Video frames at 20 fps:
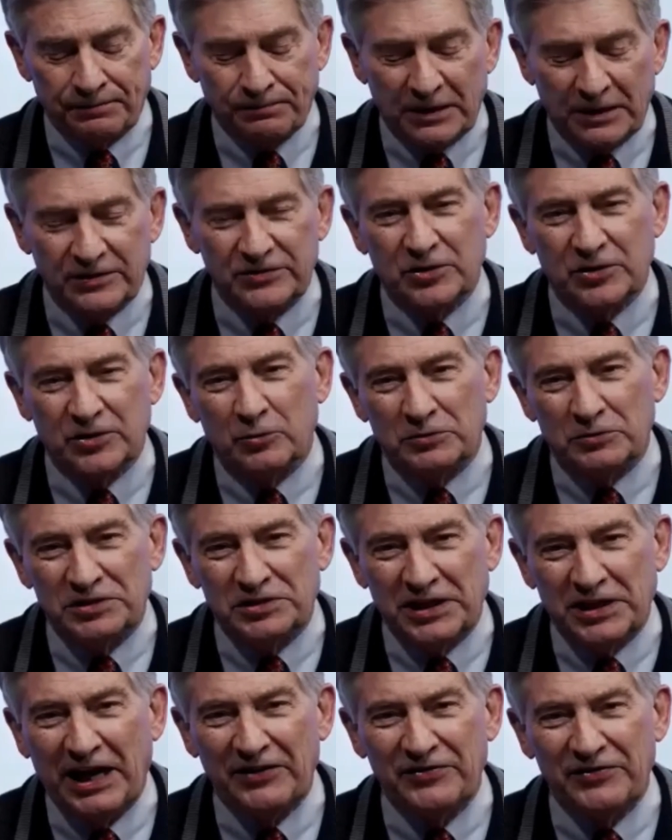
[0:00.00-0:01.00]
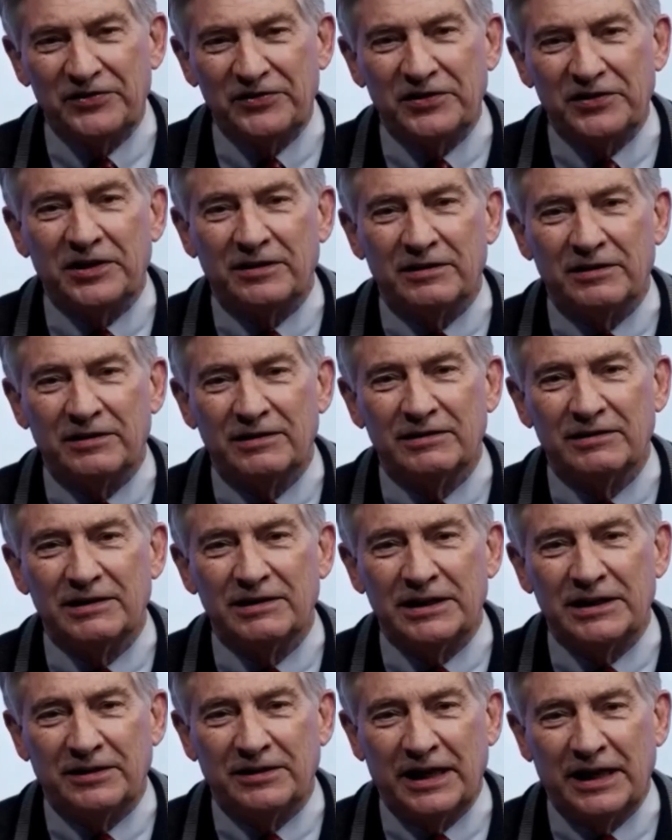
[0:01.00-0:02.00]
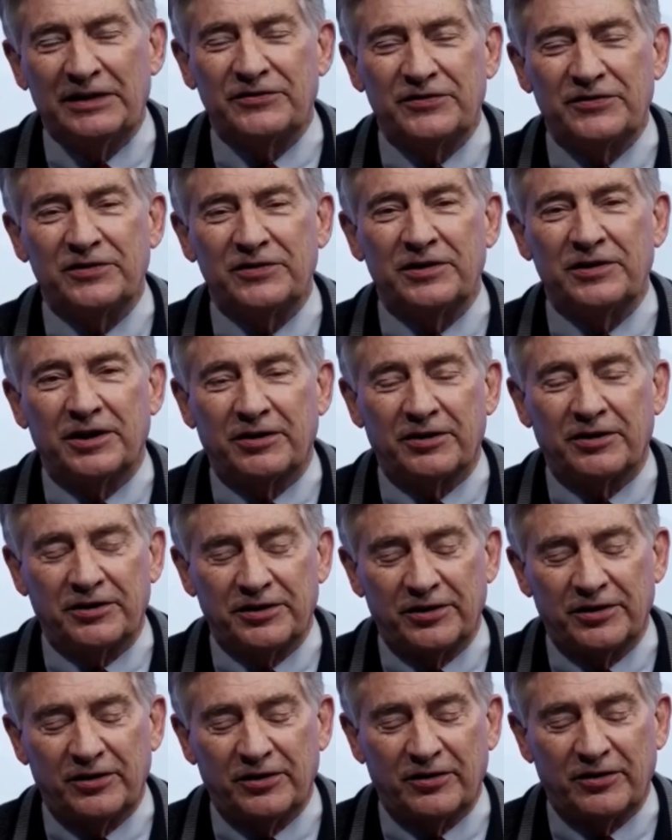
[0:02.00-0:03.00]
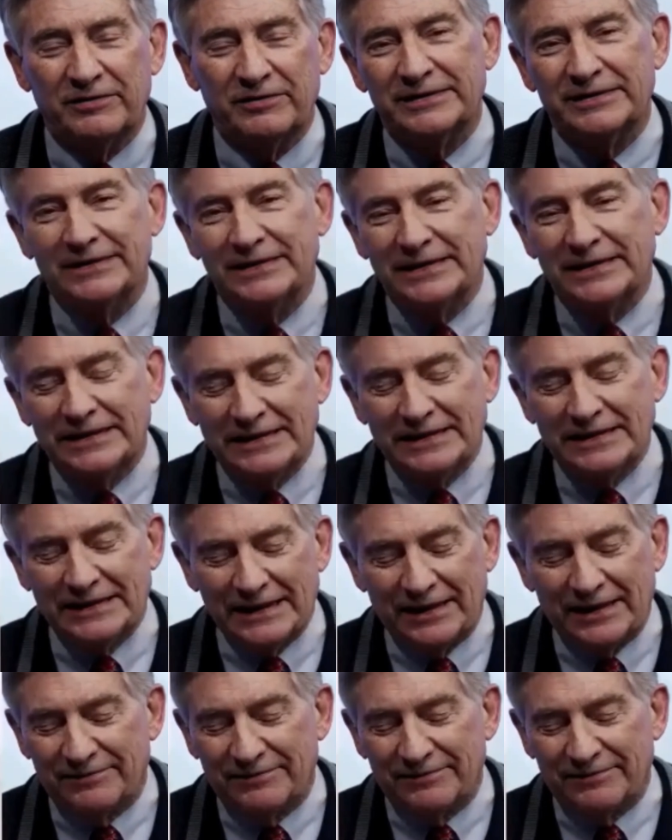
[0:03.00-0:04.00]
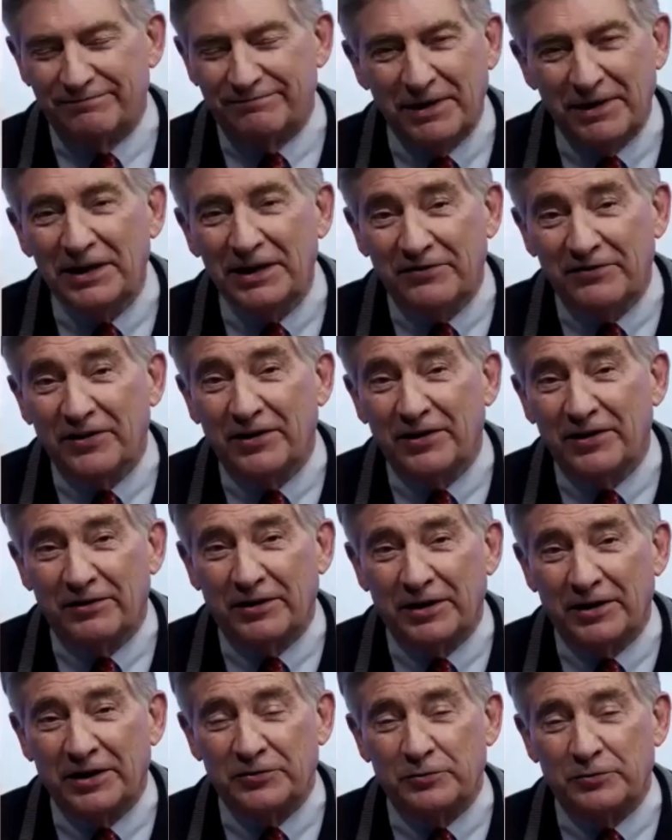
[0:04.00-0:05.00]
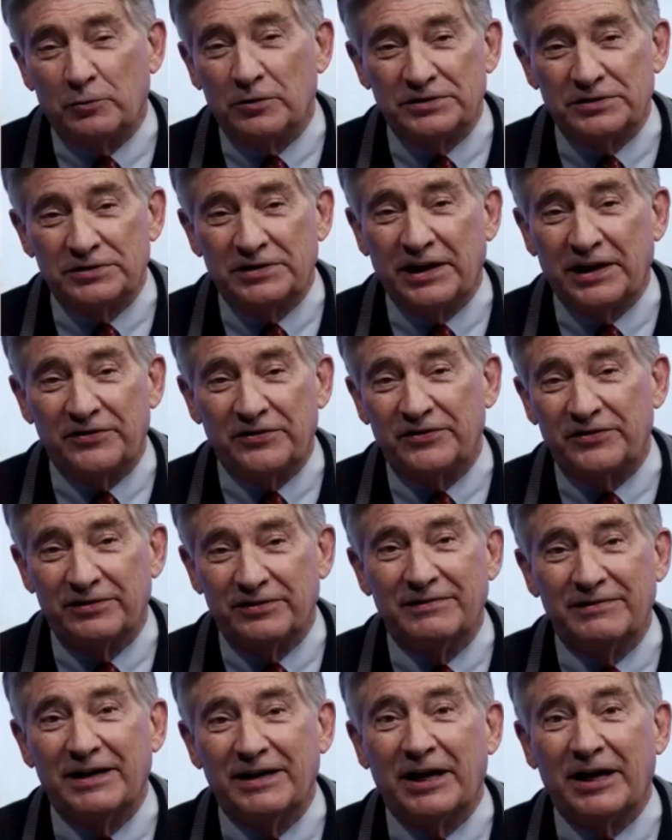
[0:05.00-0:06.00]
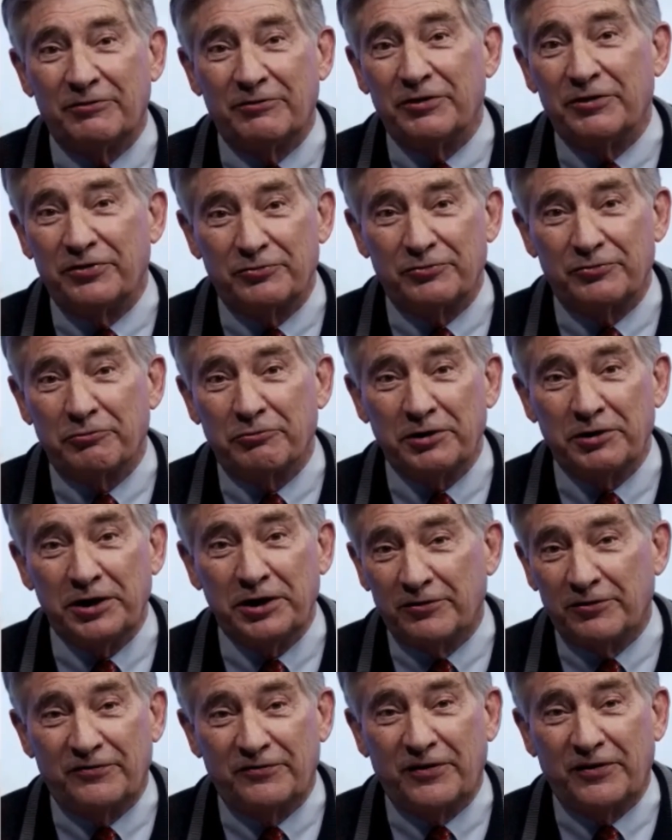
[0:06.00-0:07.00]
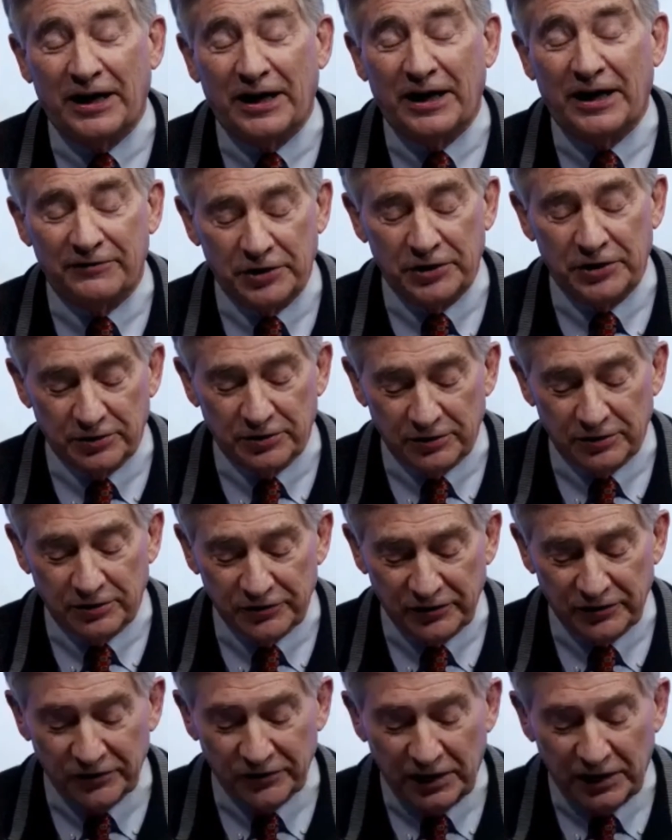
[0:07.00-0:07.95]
So testing in that scenario, and many veterinarians will test every 3 or 5 years.